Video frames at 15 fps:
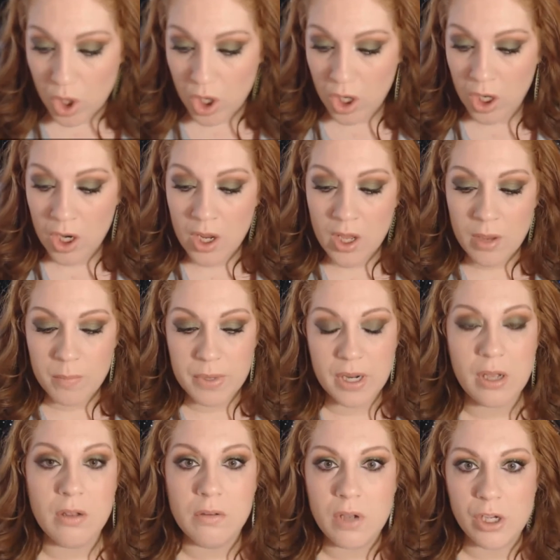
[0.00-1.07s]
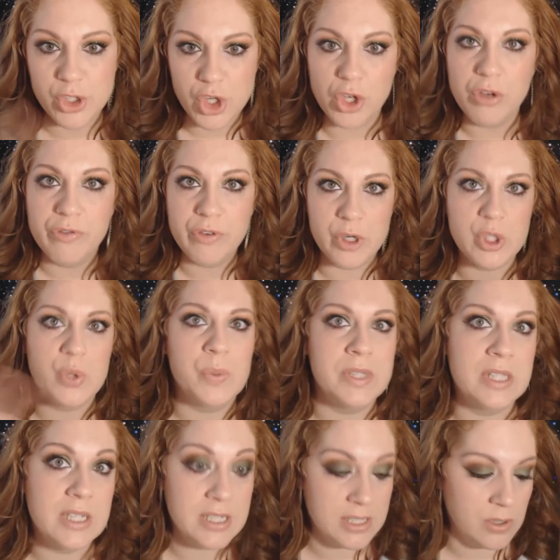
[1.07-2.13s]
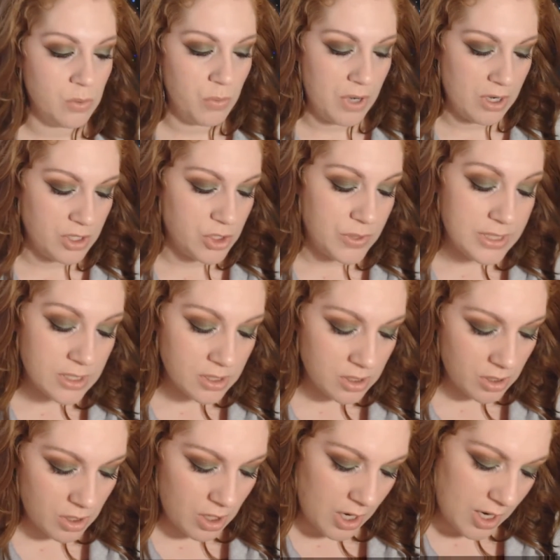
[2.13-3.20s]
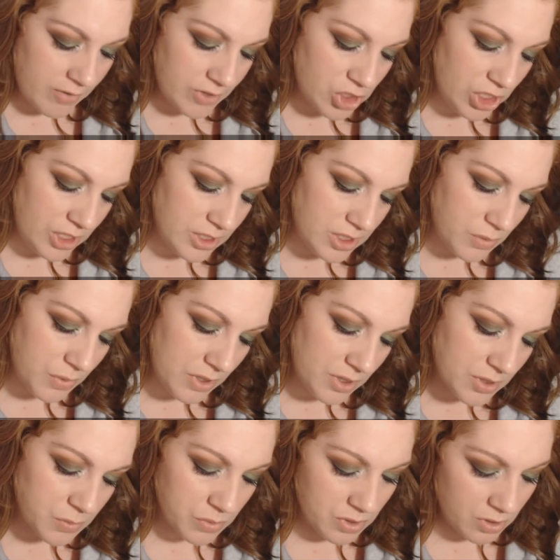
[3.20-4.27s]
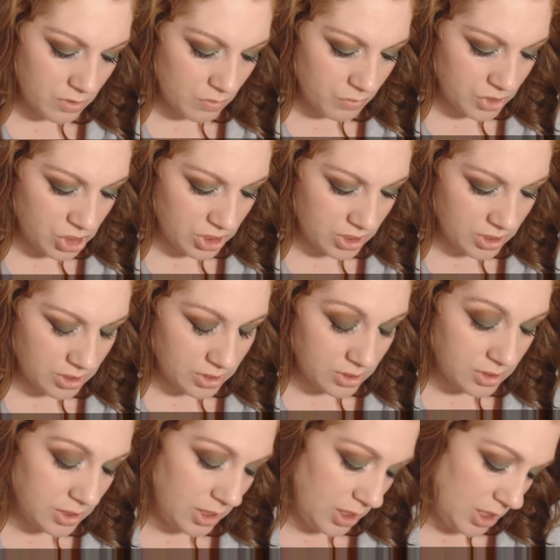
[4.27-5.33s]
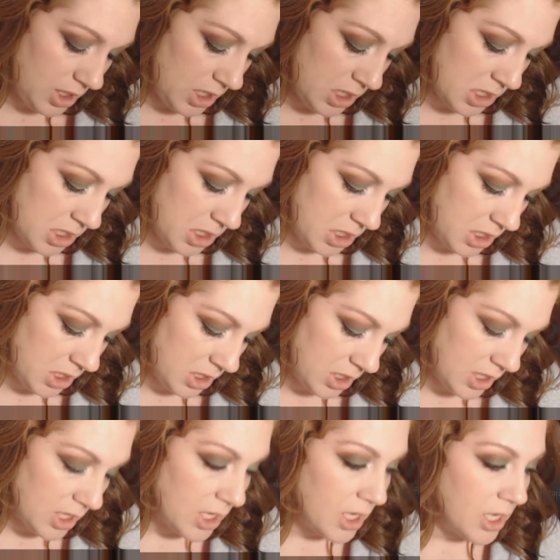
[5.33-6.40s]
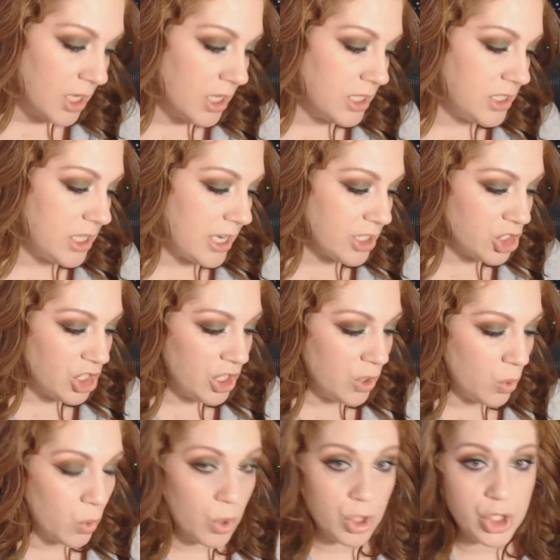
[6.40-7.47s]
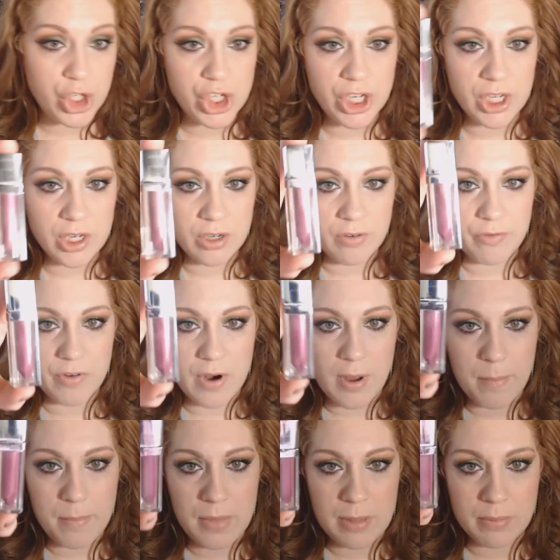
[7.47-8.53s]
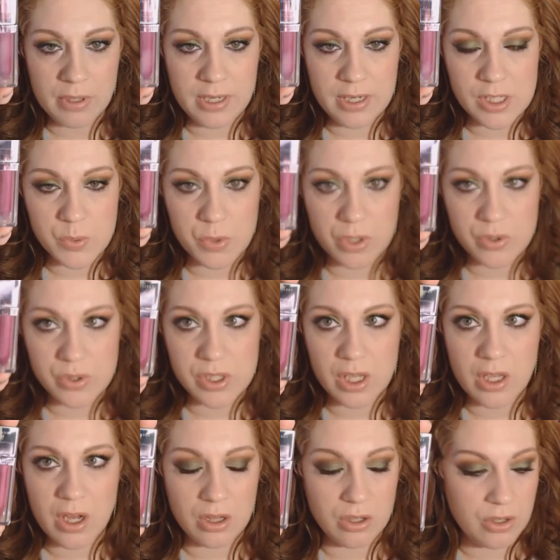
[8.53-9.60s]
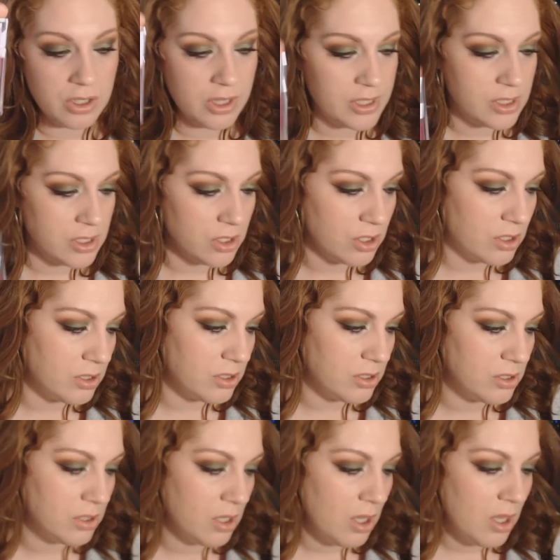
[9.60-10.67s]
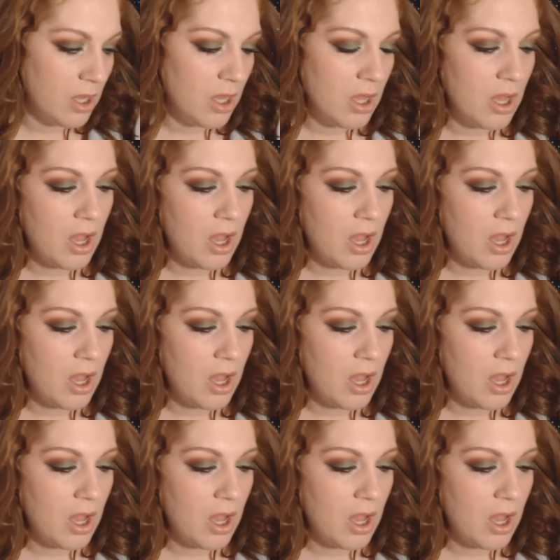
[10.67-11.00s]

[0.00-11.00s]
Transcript: wore, but I'll, I'll show you first the ones that I didn't wear. So I didn't have a chance to wear this one, which is the Dashing Orchid from Maybelline. It's one of those like color elixirs.